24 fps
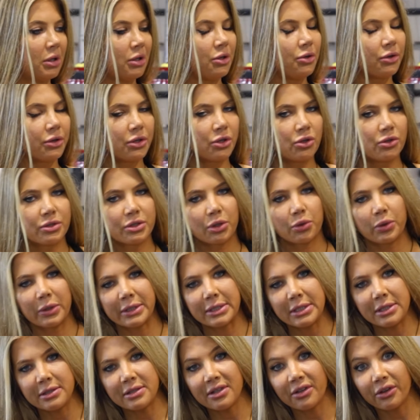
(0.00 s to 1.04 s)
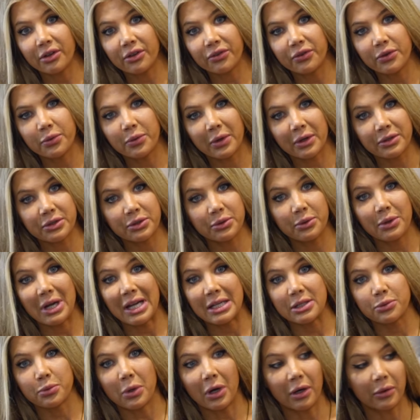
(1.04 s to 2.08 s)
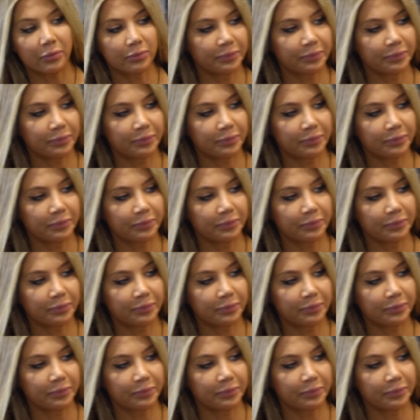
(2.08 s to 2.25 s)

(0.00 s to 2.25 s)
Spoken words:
You could use a quick detailer if you want to as well.